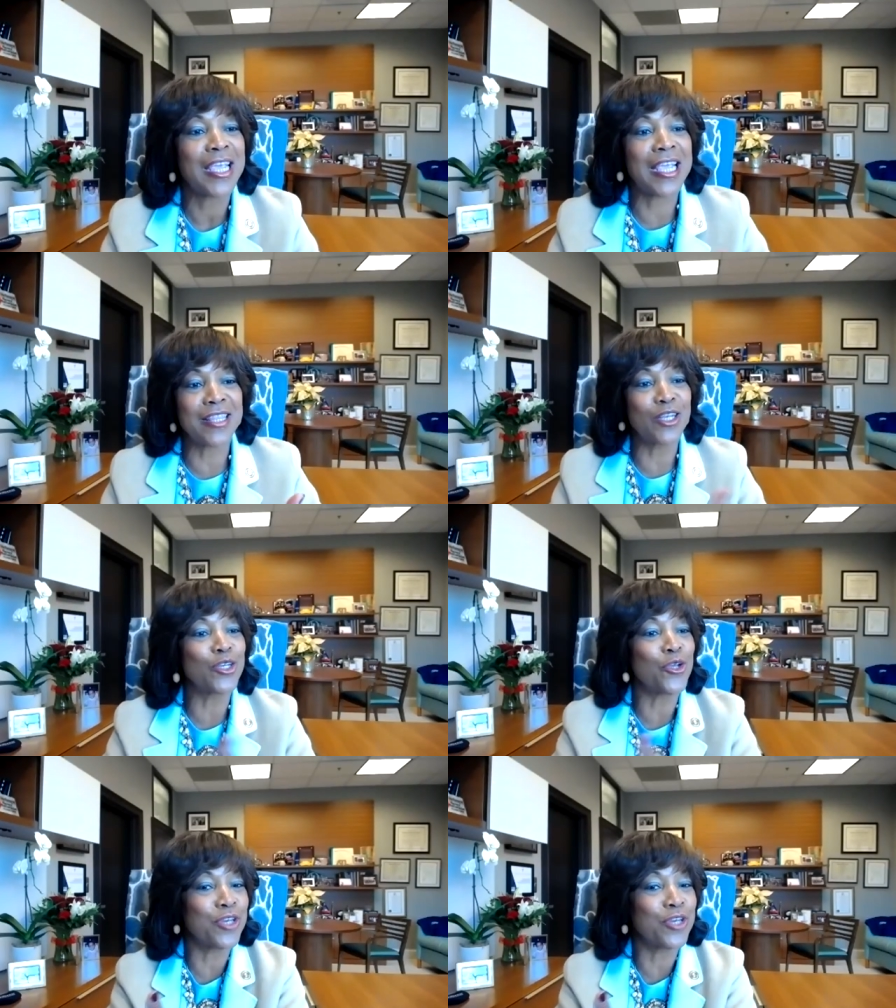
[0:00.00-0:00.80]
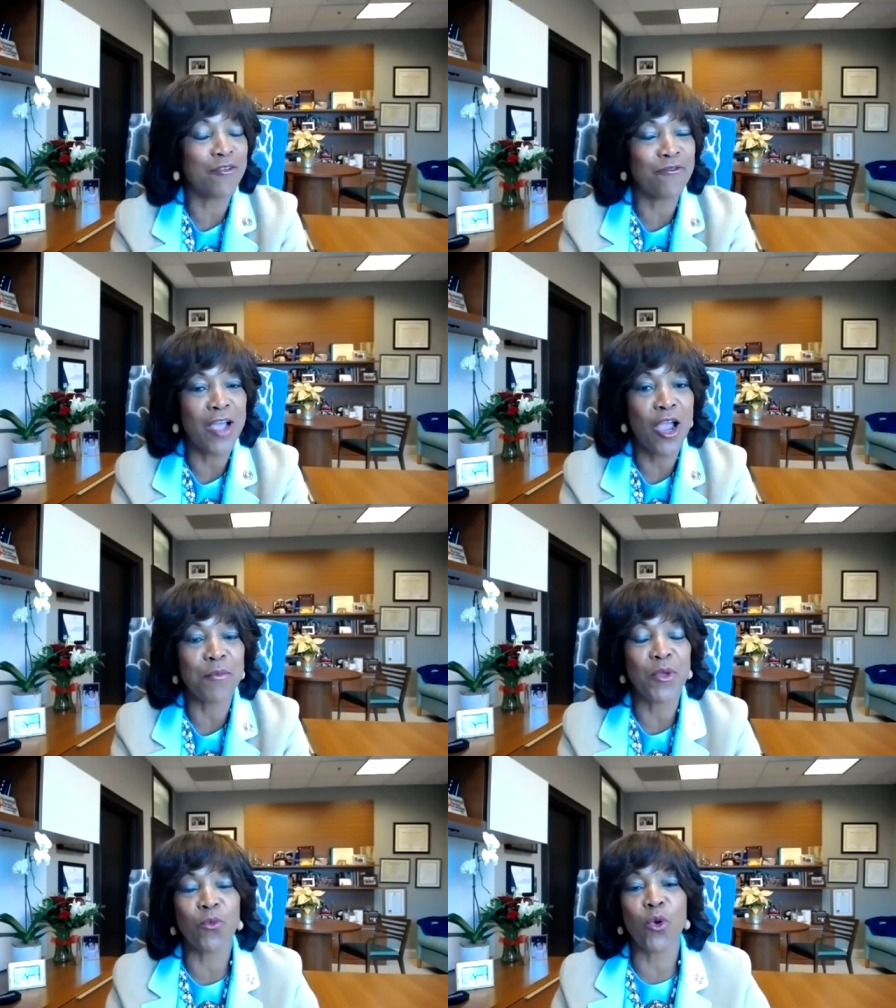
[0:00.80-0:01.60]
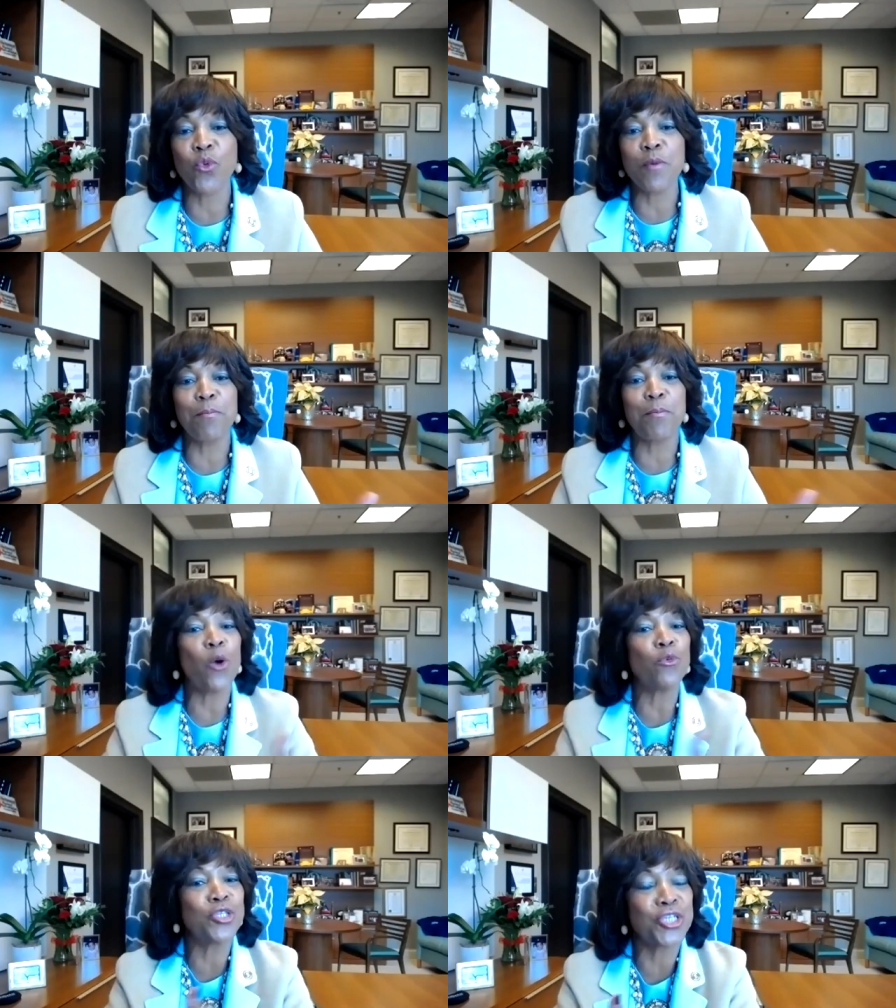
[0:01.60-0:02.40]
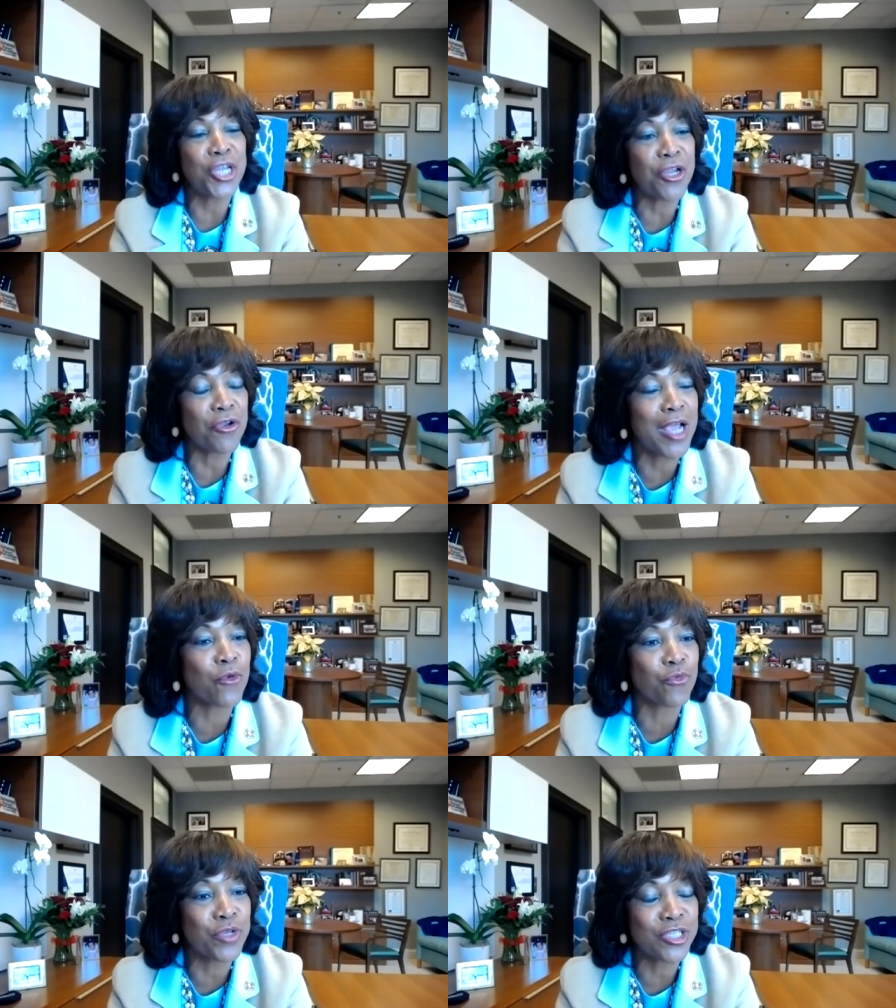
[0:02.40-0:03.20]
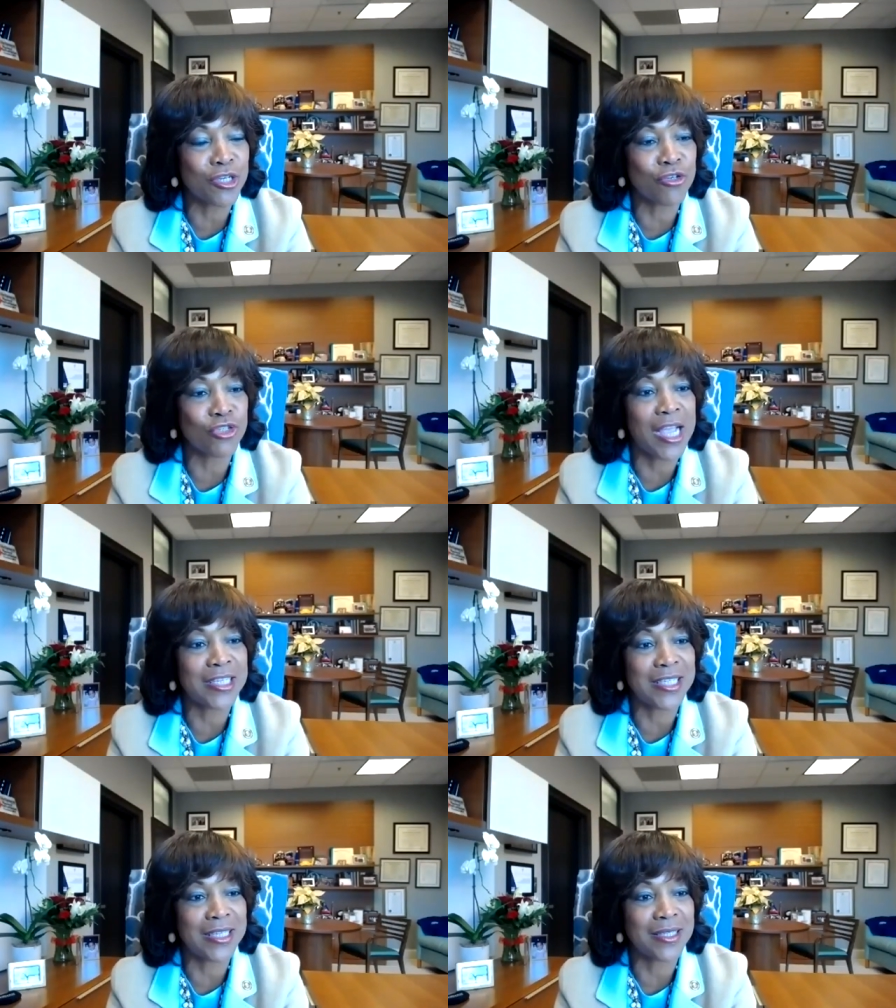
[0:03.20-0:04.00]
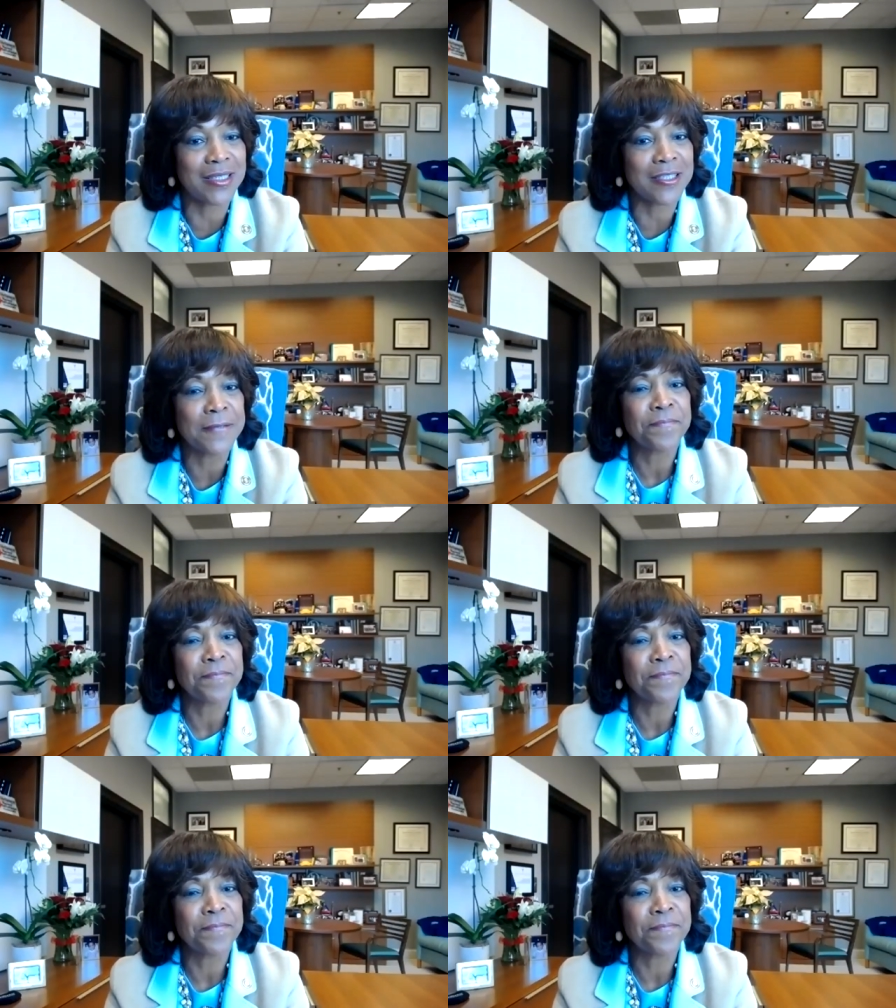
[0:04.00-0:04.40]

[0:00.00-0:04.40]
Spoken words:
in the learning environment, where we're both sharing our research ideas.